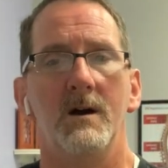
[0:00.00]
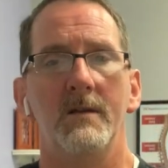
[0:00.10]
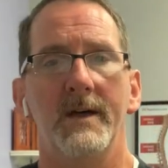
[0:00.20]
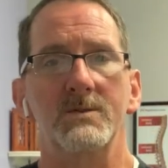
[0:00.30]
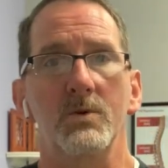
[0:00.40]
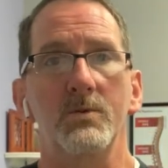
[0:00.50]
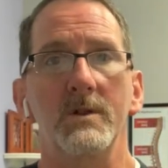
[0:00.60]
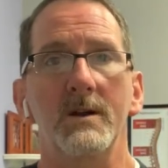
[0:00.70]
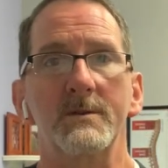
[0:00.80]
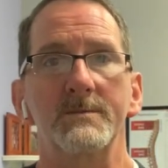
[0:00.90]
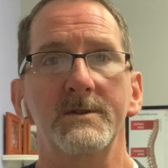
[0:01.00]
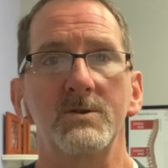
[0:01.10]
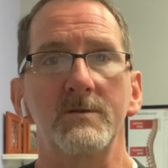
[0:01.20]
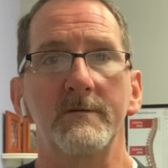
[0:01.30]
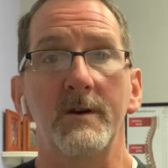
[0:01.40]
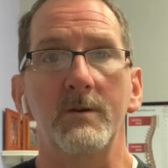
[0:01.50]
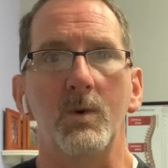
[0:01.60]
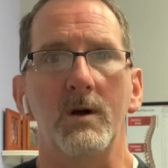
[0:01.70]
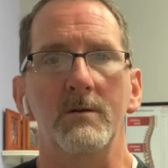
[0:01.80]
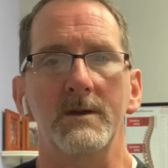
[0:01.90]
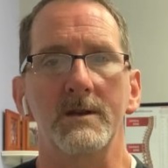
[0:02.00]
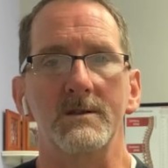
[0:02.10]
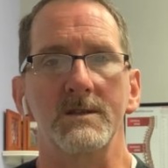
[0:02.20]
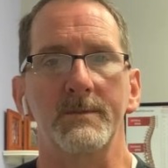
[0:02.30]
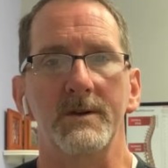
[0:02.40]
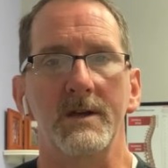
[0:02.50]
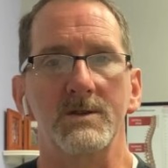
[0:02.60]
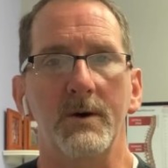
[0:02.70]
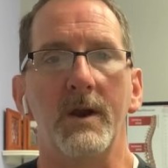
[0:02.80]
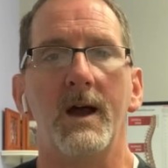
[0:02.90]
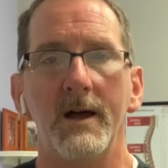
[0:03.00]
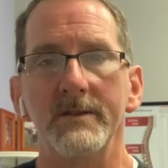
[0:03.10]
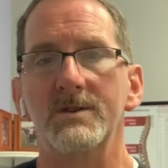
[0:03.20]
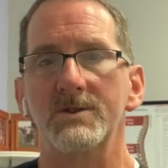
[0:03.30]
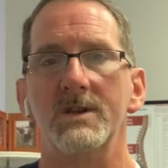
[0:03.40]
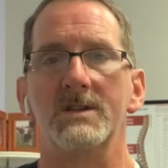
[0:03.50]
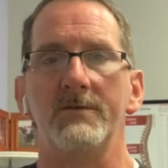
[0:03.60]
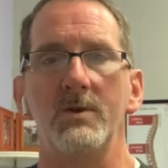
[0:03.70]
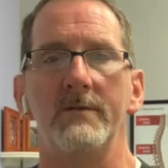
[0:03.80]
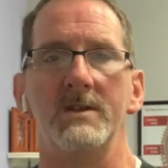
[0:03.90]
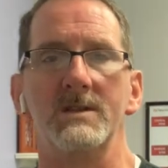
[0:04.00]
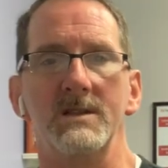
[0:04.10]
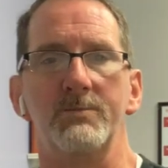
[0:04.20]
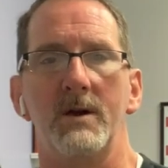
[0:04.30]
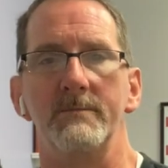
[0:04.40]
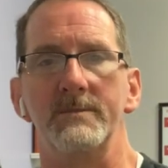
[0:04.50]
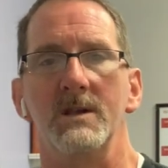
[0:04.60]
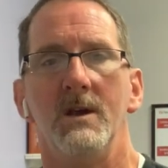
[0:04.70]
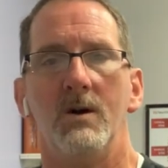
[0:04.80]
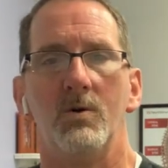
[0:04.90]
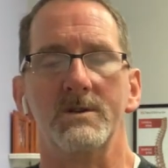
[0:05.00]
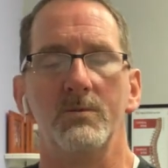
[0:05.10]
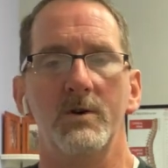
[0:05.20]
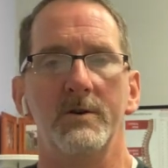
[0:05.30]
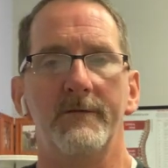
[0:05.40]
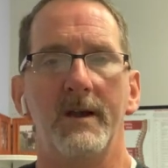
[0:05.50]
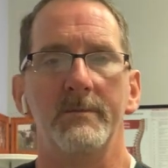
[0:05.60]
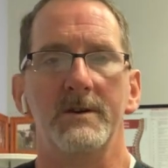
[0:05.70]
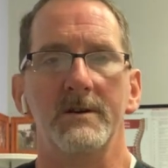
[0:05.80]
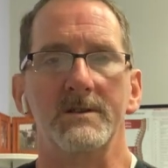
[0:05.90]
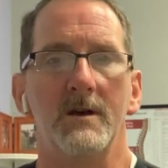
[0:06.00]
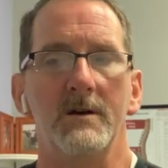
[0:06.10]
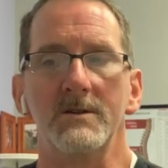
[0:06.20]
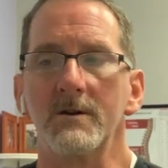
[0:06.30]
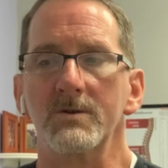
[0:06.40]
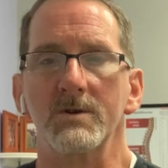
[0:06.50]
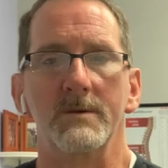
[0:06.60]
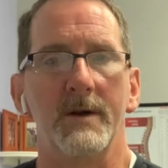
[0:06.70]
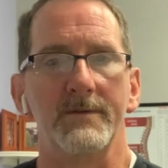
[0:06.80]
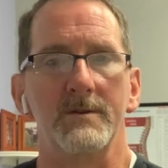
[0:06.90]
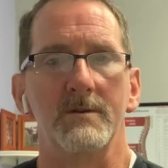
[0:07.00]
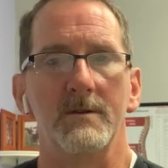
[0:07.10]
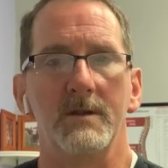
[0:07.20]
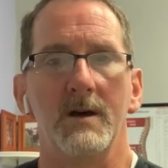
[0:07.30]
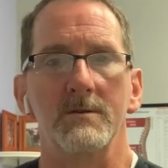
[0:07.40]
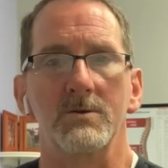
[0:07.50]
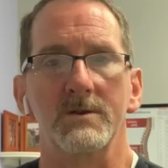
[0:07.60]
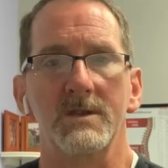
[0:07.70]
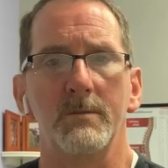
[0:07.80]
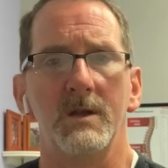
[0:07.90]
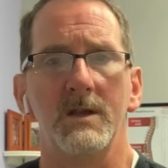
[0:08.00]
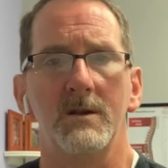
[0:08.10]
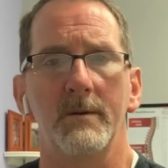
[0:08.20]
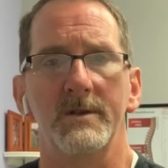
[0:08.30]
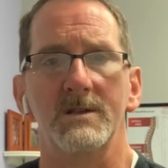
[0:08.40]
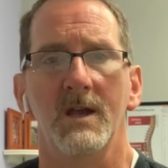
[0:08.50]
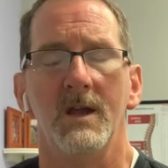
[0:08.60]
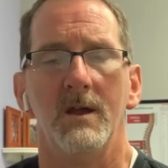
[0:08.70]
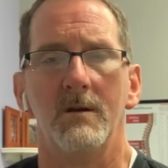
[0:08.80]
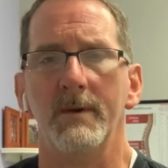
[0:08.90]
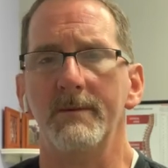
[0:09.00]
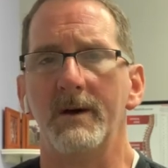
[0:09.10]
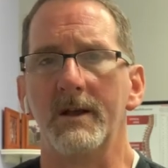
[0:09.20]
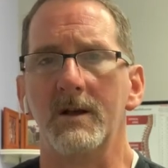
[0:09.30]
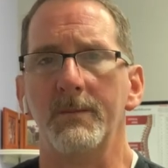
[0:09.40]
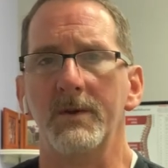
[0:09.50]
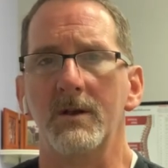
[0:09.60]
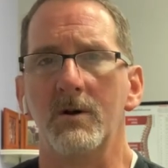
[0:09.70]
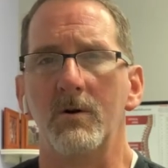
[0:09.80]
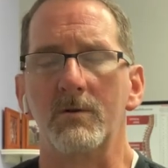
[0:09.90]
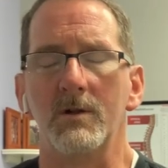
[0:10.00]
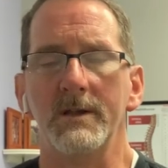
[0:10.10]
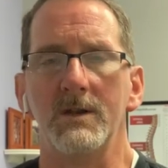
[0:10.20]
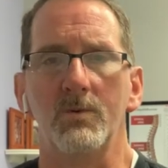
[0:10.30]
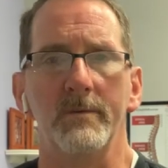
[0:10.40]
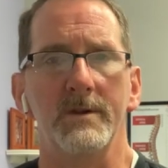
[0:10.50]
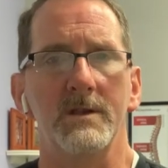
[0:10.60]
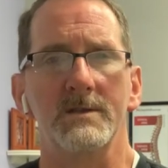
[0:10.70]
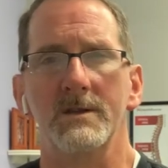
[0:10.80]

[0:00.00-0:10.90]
That's what really helps me do very well getting sleep at night. So I would highly suggest if you have any sleep problems or someone in your family does, talk to us about the Health Source CBD gummies. They're made by a company called Clean Remedies.